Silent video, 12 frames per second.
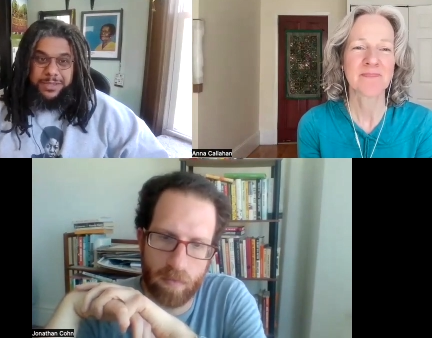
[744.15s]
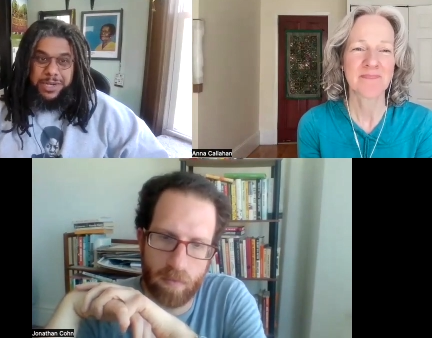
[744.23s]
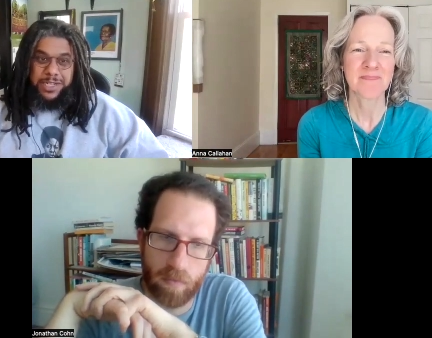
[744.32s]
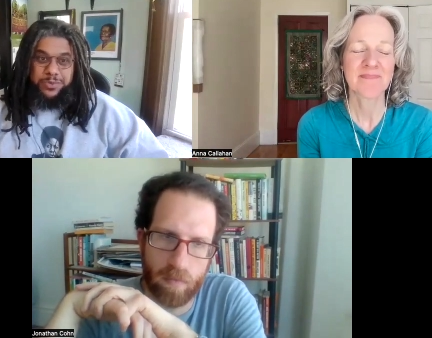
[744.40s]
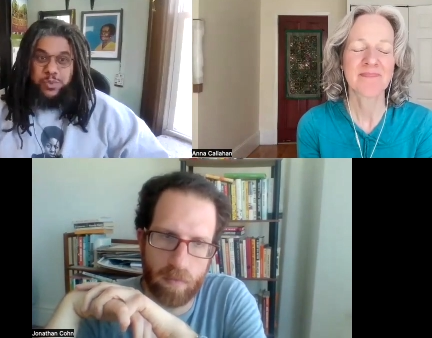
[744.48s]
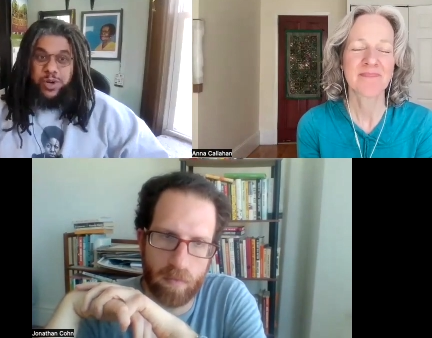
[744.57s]
Speaker 1: She
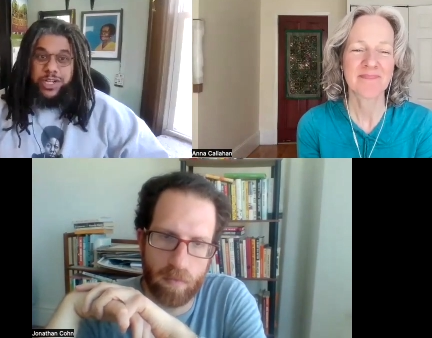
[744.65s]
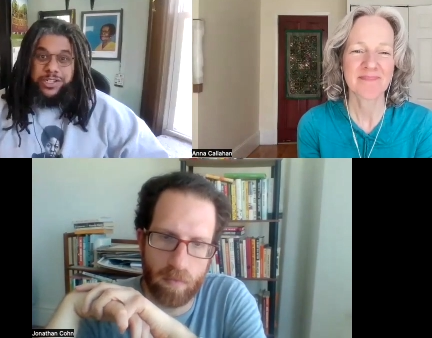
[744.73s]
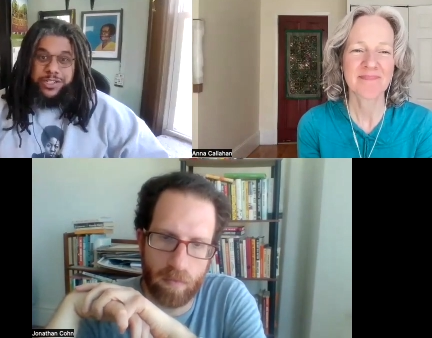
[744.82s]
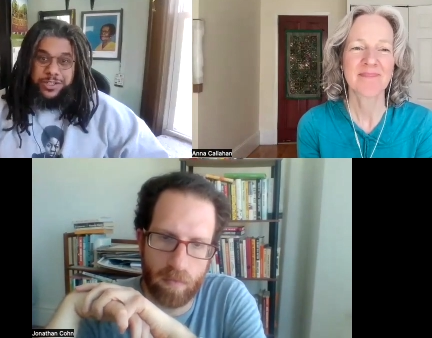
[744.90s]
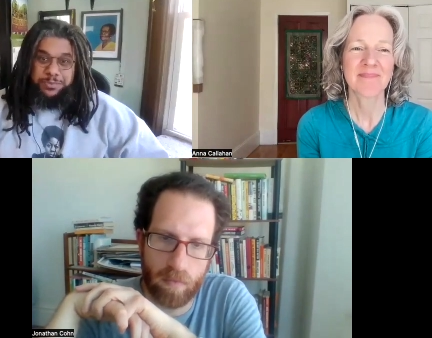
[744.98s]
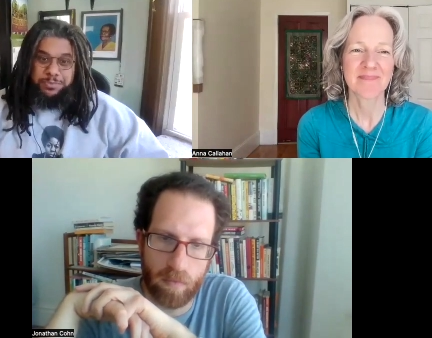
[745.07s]
buys
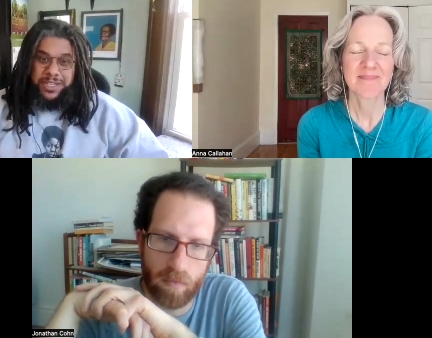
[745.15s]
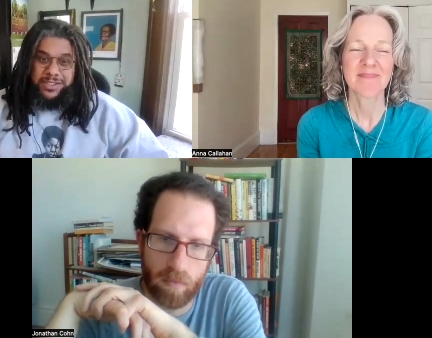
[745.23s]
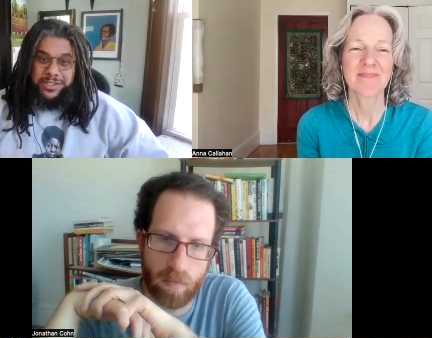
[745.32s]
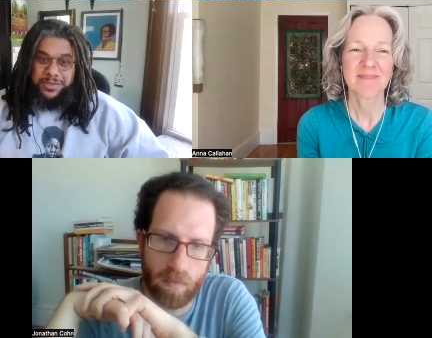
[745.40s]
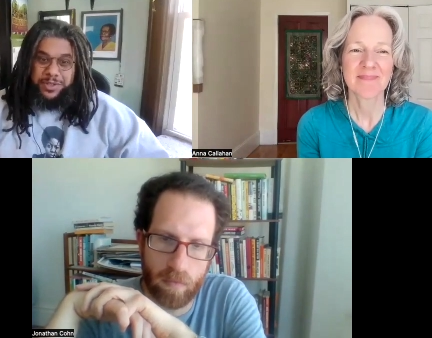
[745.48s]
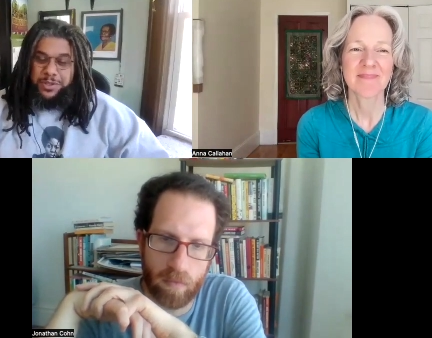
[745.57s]
one
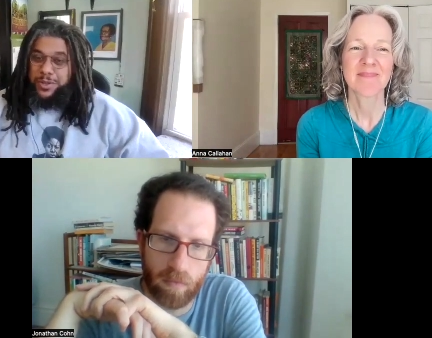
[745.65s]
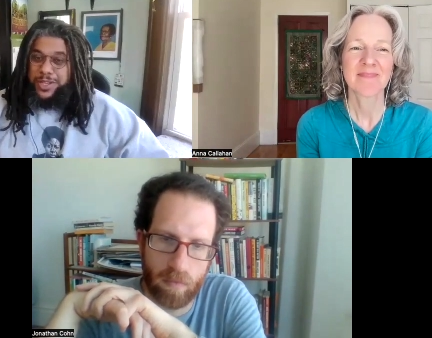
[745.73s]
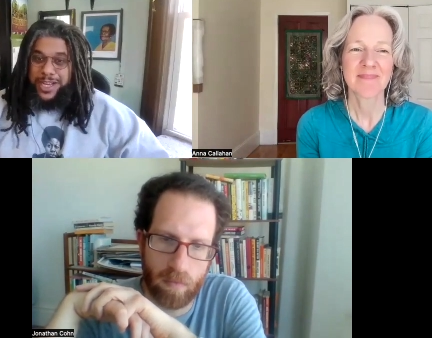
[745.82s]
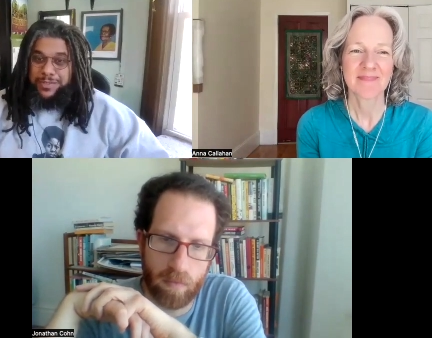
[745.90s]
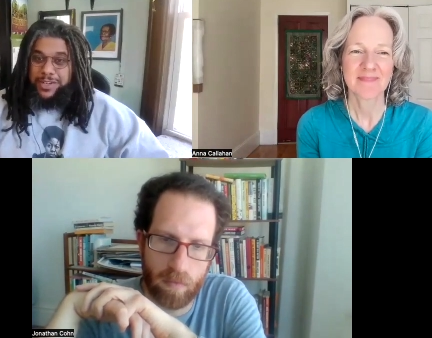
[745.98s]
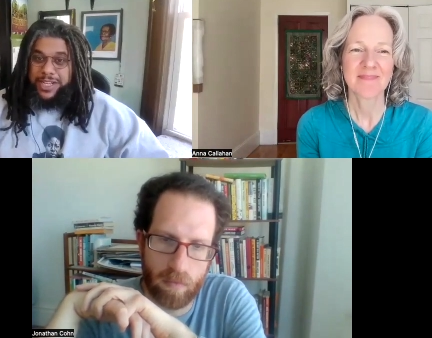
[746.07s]
piece of new
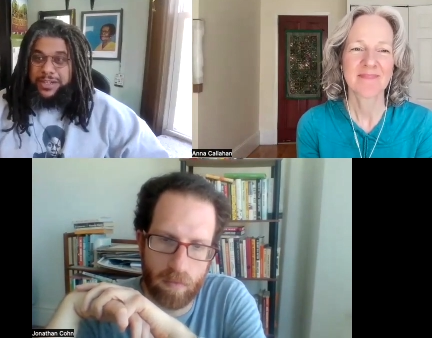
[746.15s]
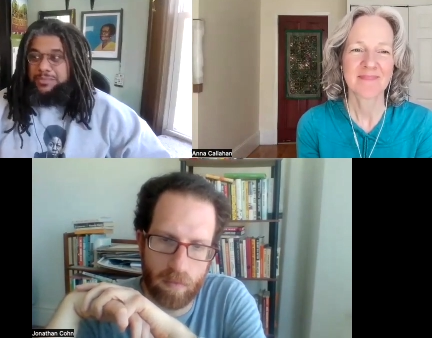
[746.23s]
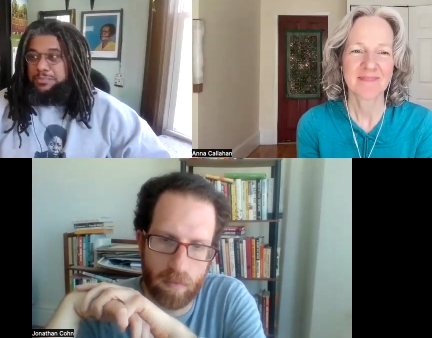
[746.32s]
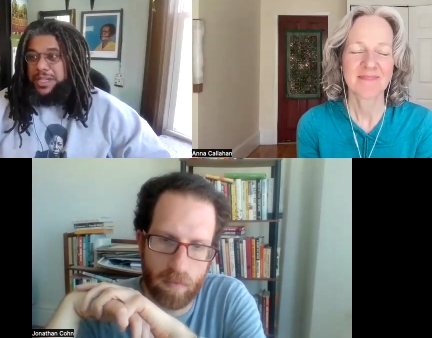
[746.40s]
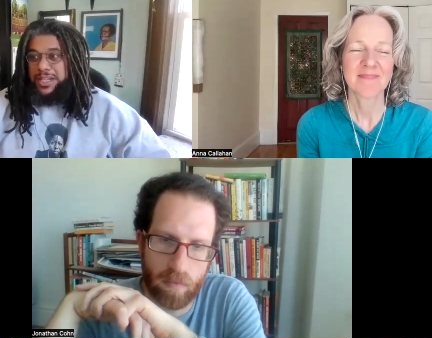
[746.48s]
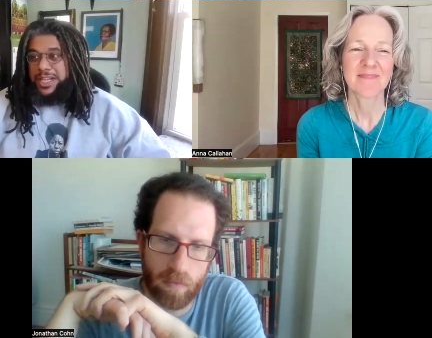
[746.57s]
clothing every
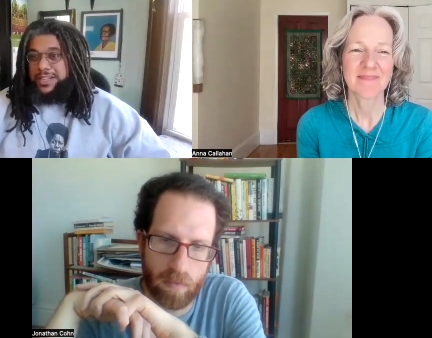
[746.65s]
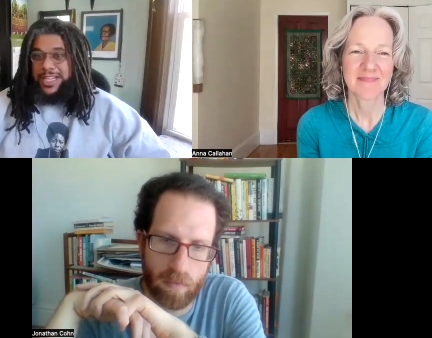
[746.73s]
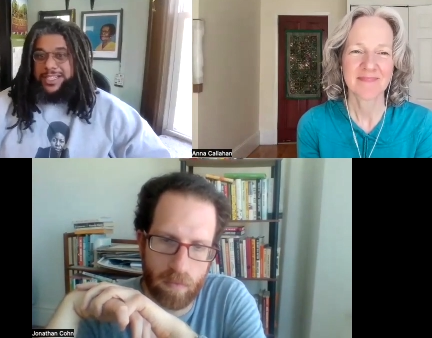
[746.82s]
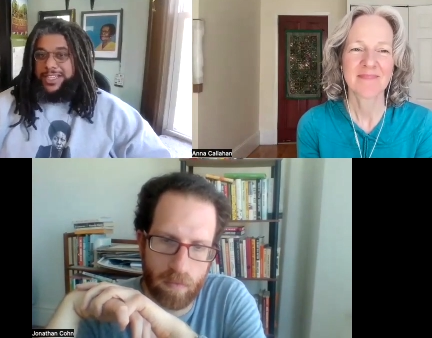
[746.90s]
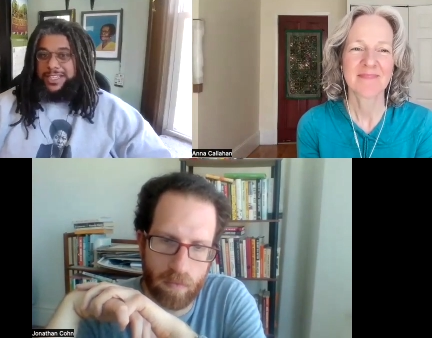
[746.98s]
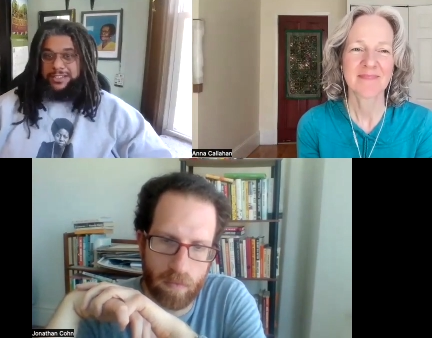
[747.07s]
year, but like
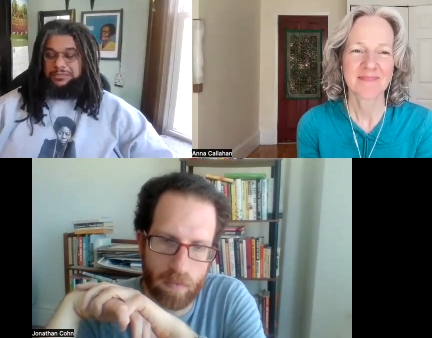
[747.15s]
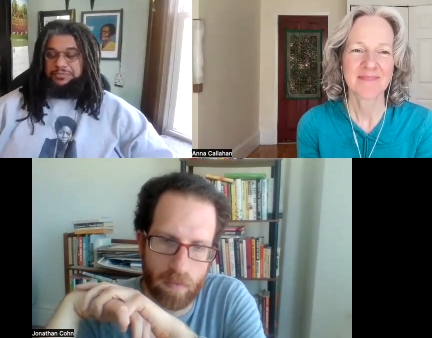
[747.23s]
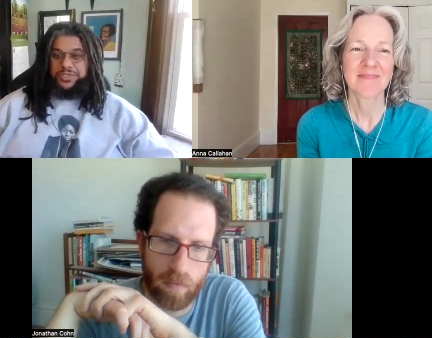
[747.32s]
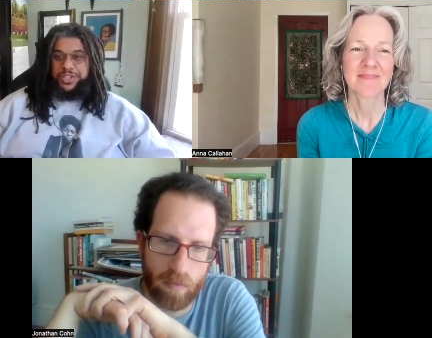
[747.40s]
that's it.